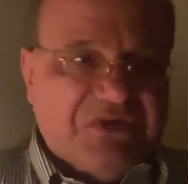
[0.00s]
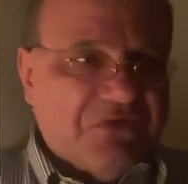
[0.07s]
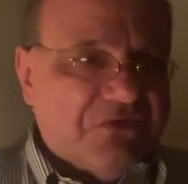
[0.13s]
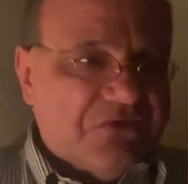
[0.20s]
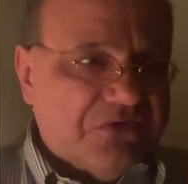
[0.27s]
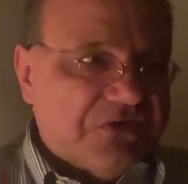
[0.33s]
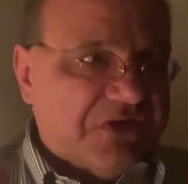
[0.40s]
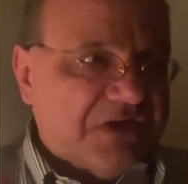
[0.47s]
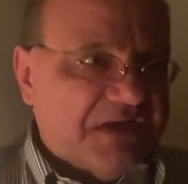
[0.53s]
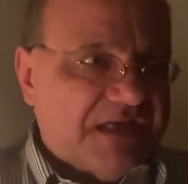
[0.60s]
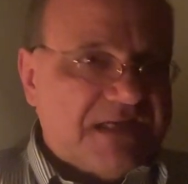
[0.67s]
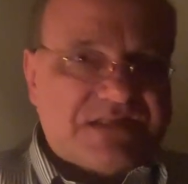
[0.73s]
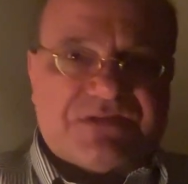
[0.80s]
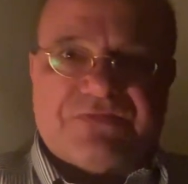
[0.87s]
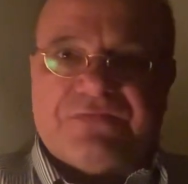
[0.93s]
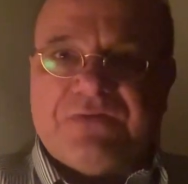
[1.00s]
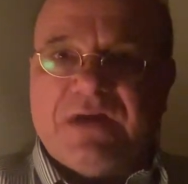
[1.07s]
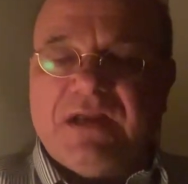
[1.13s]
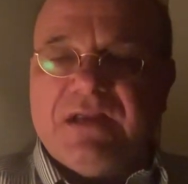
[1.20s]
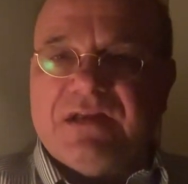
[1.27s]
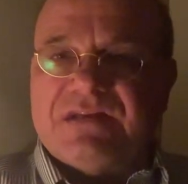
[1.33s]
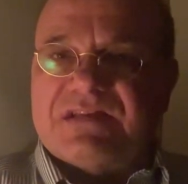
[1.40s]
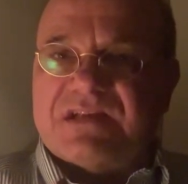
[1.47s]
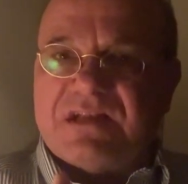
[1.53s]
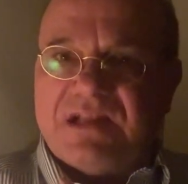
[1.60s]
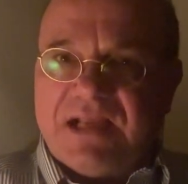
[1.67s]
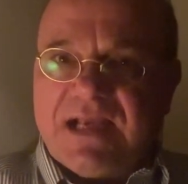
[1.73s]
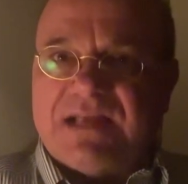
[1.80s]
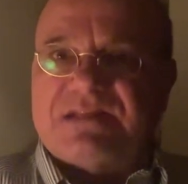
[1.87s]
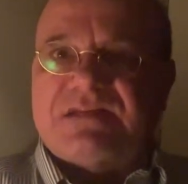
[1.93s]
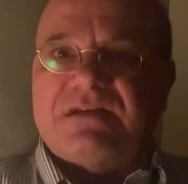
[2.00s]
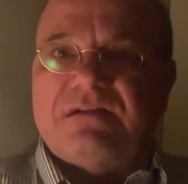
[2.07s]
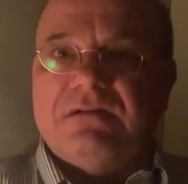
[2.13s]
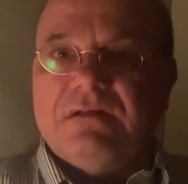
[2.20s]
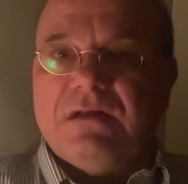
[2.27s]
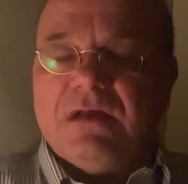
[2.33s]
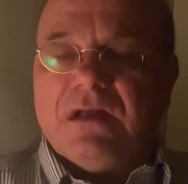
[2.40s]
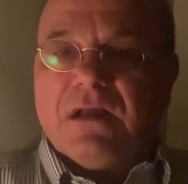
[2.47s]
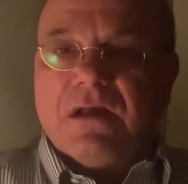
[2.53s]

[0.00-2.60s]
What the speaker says: you could classify as classical